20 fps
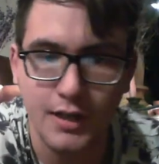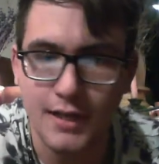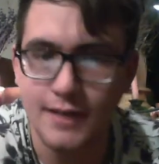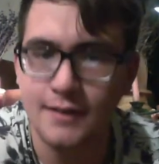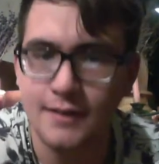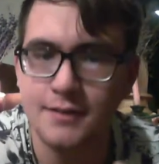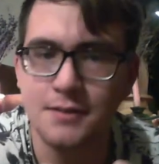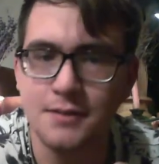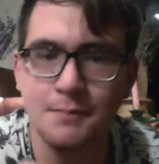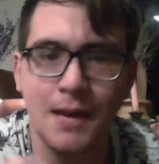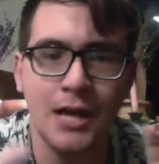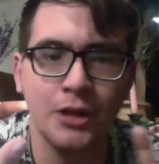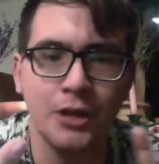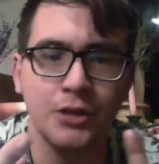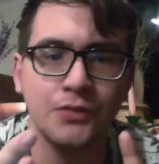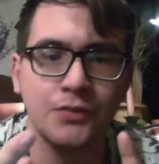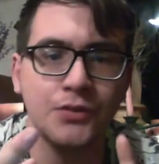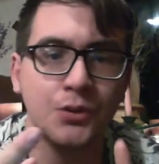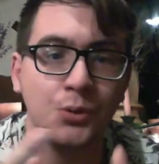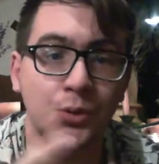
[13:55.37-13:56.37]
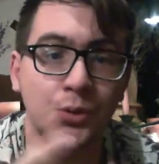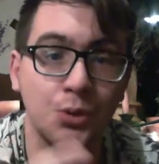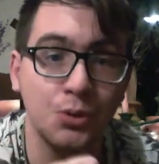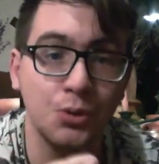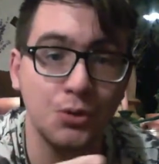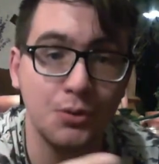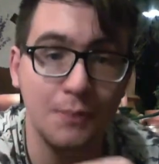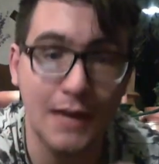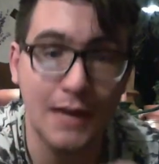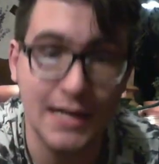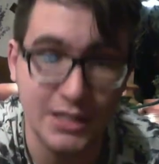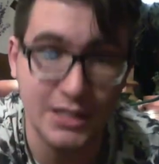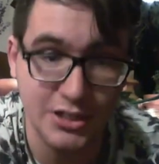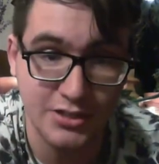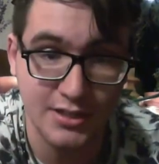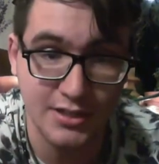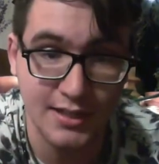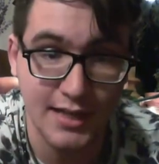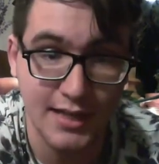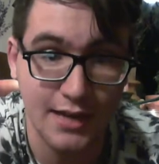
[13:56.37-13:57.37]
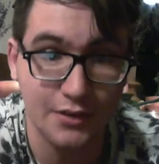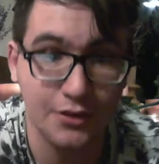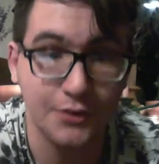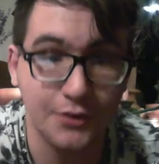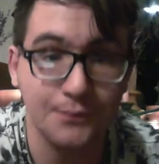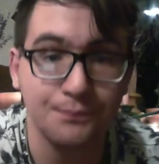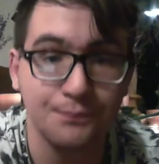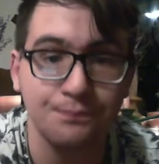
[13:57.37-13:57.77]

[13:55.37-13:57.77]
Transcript: It doesn't matter if you glued the pages together.